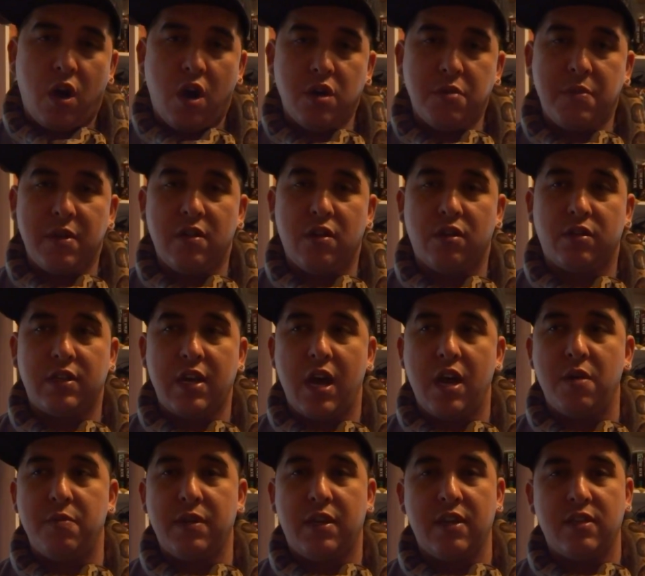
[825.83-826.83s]
on to me a little
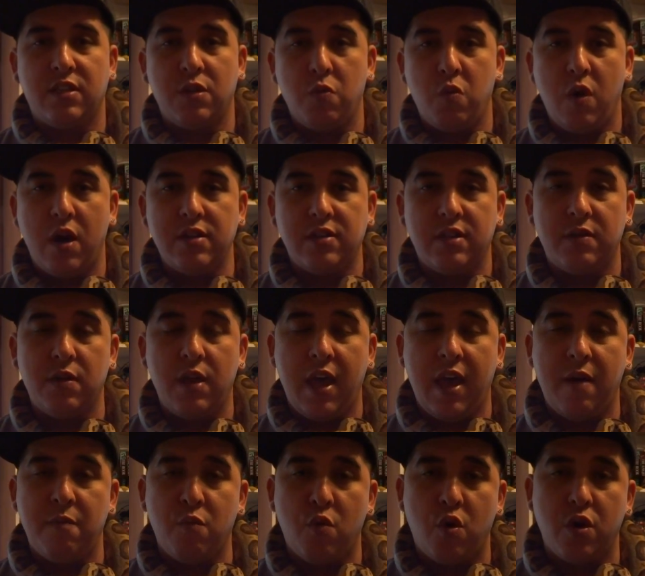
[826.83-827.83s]
tighter because he wants to
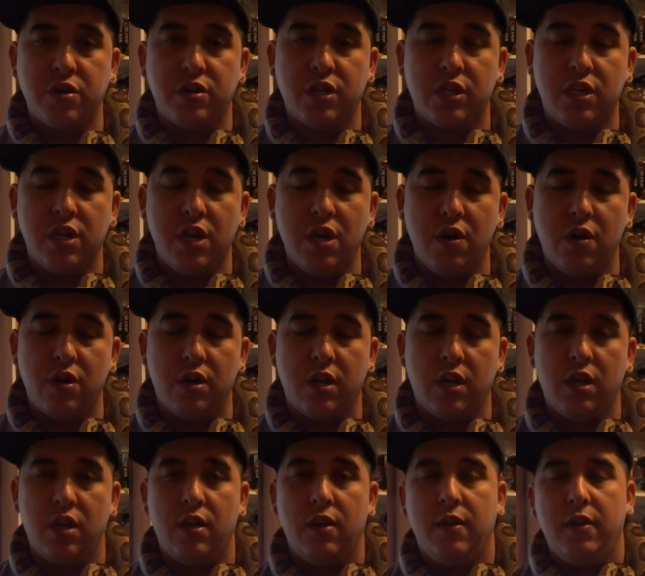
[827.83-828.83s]
have more
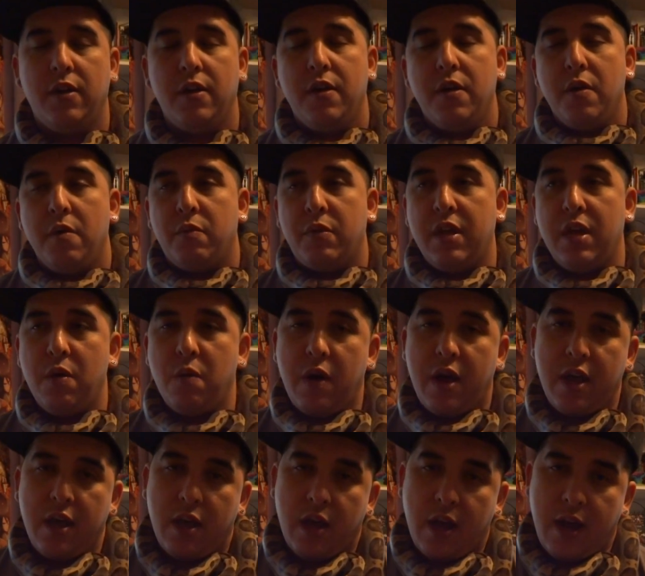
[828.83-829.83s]
security. But
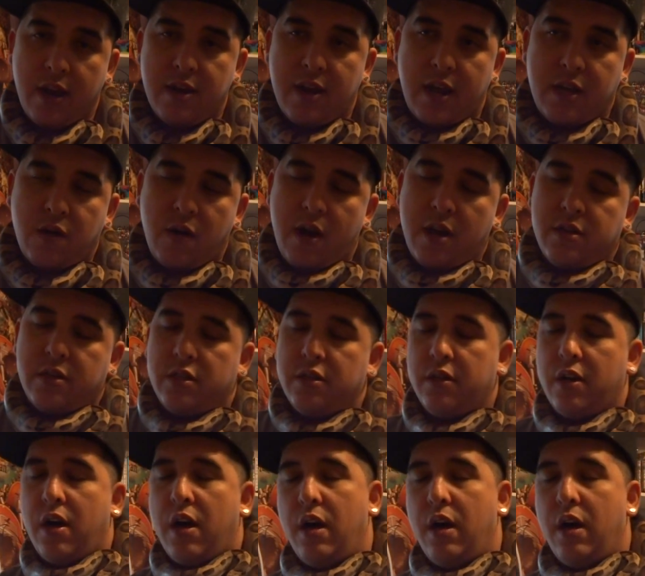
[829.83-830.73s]
anyway, I digress.